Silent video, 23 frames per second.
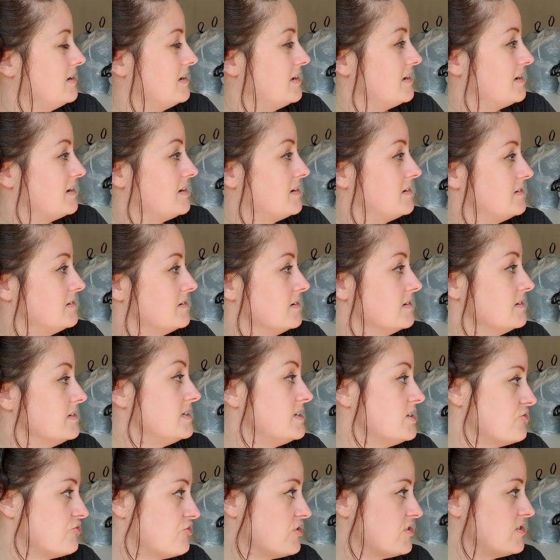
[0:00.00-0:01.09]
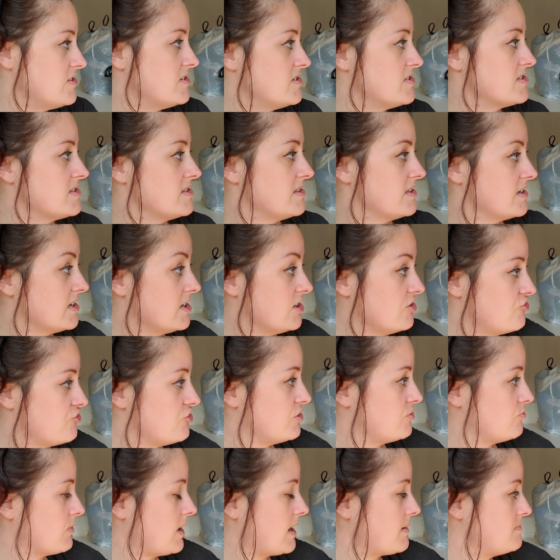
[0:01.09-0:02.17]
and dishes in the
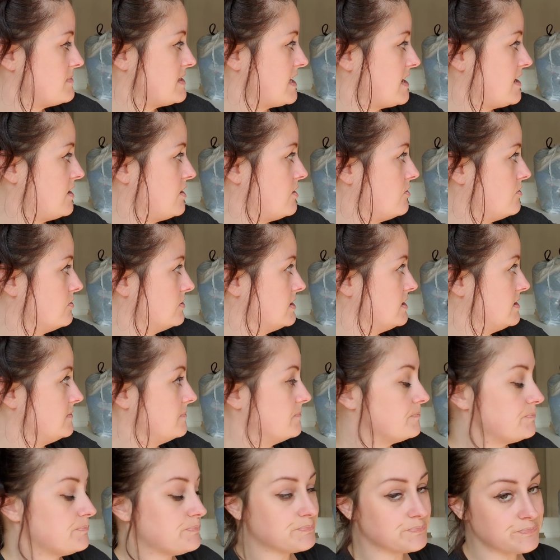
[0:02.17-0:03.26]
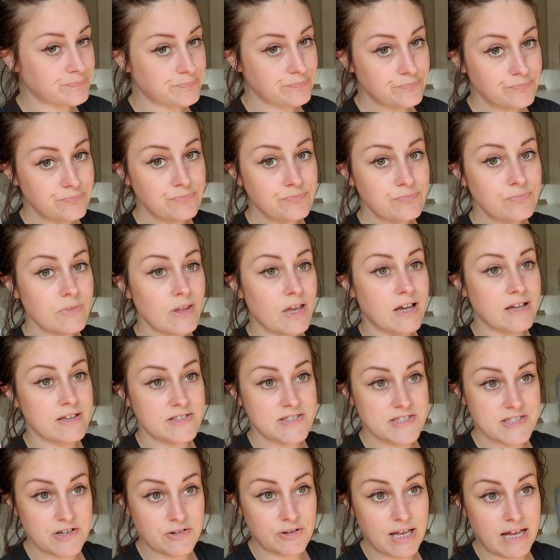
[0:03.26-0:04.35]
kitchen wiped down and I
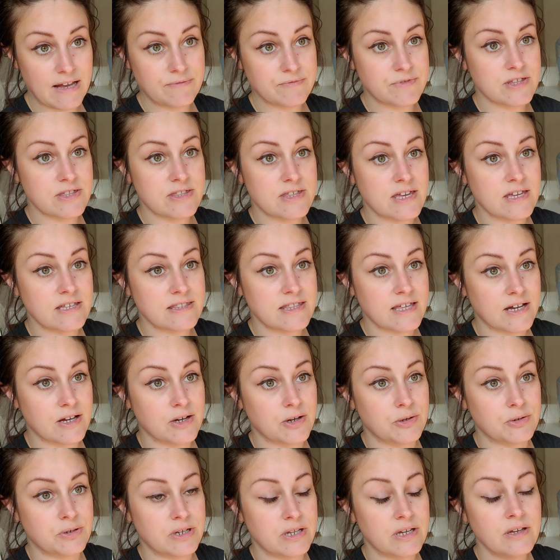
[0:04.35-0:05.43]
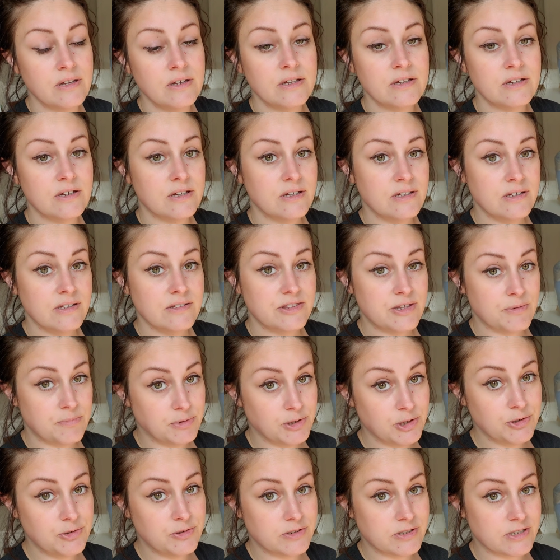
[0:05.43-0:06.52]
still have to take down the
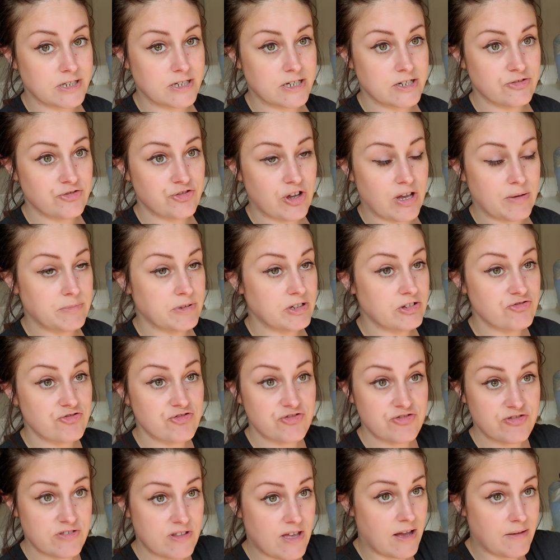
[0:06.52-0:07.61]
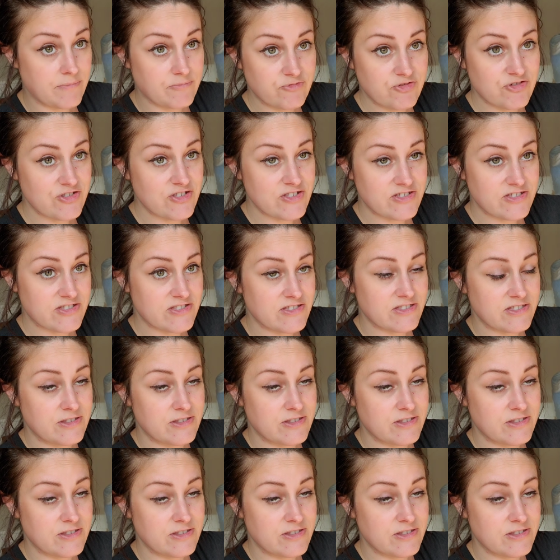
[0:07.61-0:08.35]
balloon arch. I'm just, I'm just,